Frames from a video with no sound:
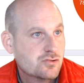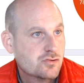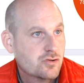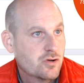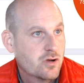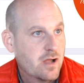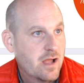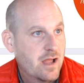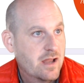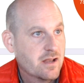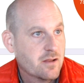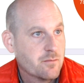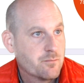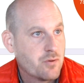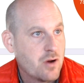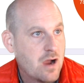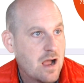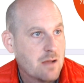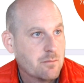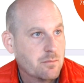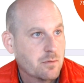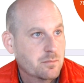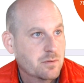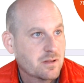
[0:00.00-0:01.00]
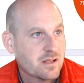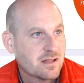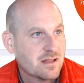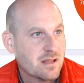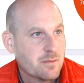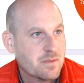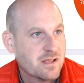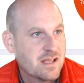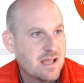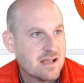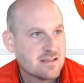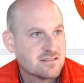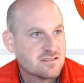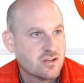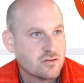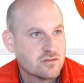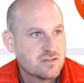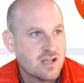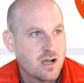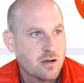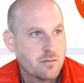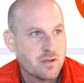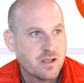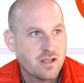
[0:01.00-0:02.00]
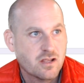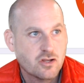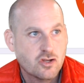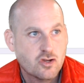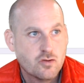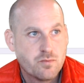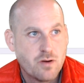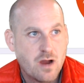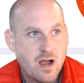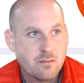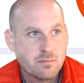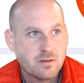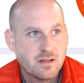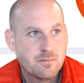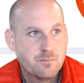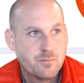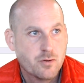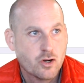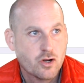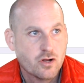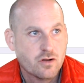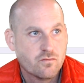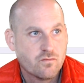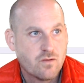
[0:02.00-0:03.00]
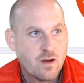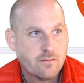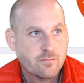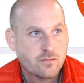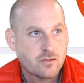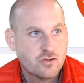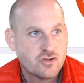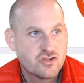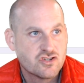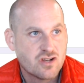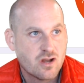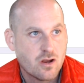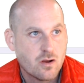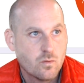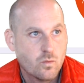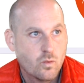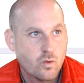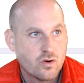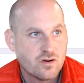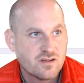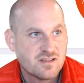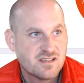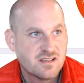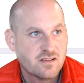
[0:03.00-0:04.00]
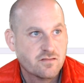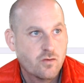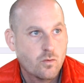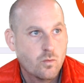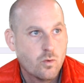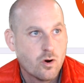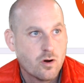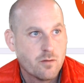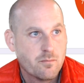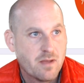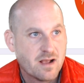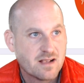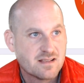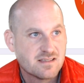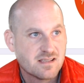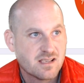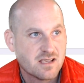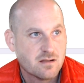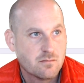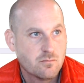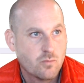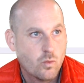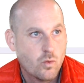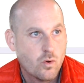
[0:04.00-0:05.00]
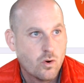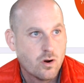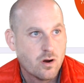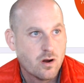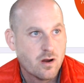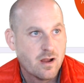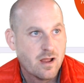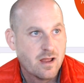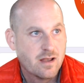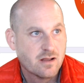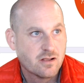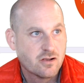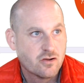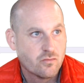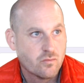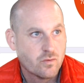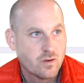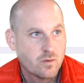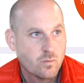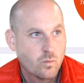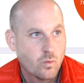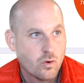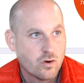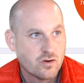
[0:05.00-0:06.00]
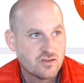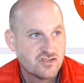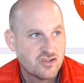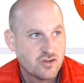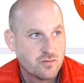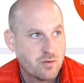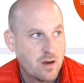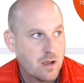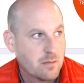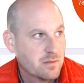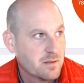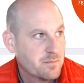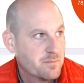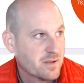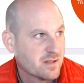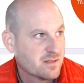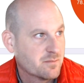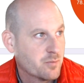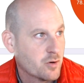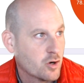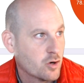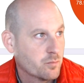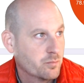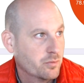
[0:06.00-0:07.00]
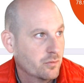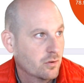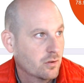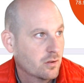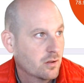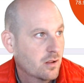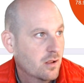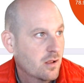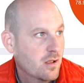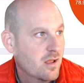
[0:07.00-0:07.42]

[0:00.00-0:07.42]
And it probably, let me guess, don't tell me. You probably put Revolutionary War, Civil War, Mexican War, and a Korean War. So you probably picked purple.